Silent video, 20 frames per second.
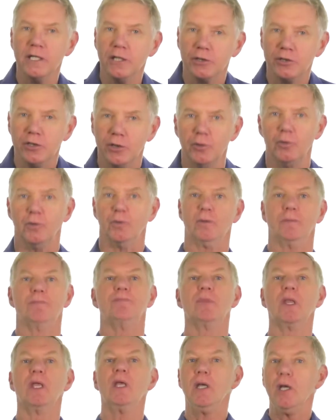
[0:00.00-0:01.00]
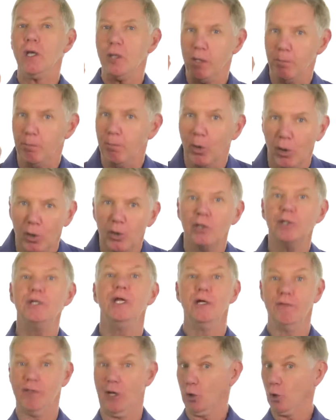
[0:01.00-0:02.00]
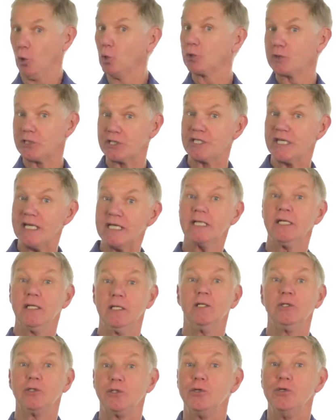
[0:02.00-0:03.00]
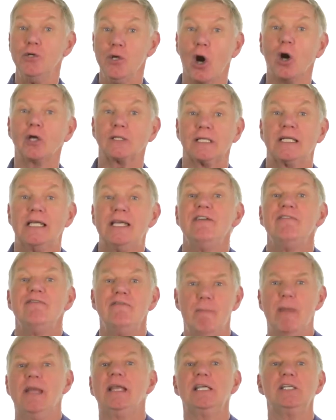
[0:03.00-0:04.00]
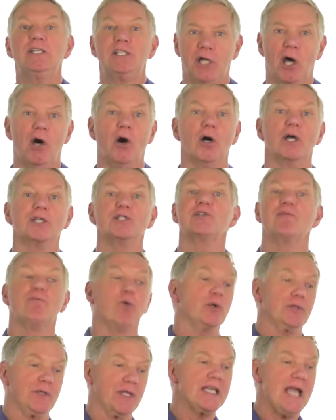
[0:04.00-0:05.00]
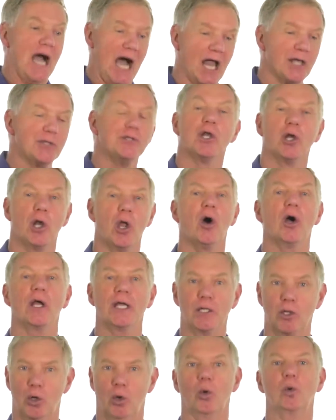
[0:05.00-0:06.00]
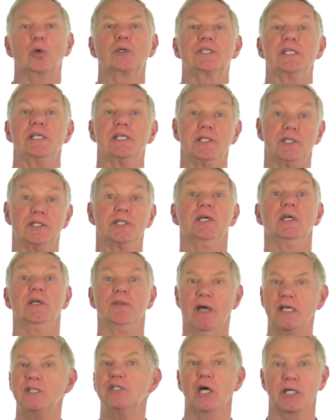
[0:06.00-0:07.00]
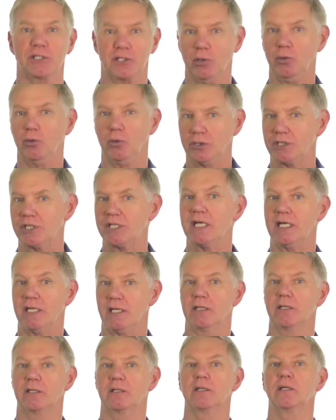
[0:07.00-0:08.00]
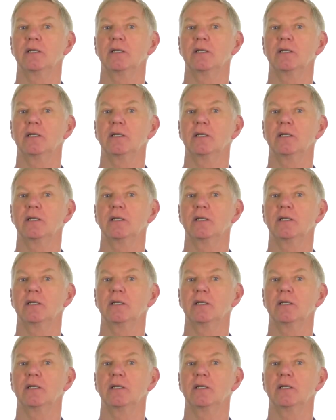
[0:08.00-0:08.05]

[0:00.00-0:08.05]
do? The bird that looks sick do not give many signs of what the underlying cause is. They just look sick.